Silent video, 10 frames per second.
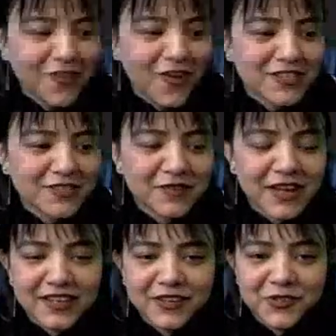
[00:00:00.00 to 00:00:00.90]
Awesome,
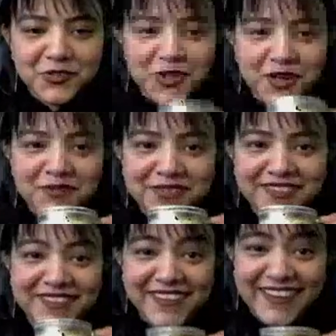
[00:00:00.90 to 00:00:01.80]
Rahi. Good job.
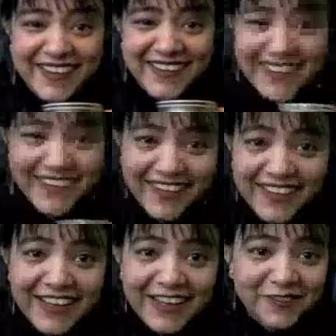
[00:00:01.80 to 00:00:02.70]

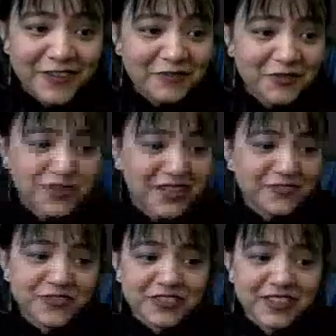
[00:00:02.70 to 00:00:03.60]
If you have no
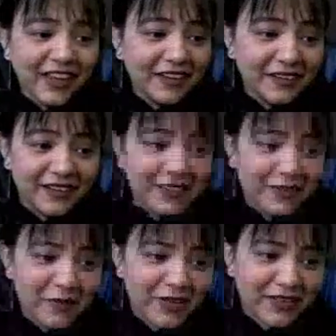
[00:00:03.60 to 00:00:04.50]
tension, then
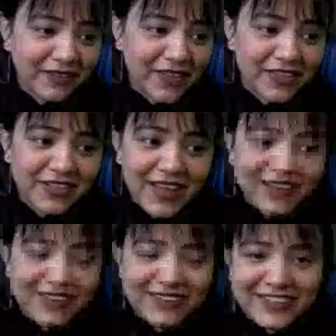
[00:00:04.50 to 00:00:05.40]
I mean, nothing
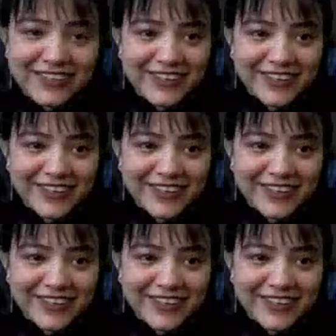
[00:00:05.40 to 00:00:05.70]
like it.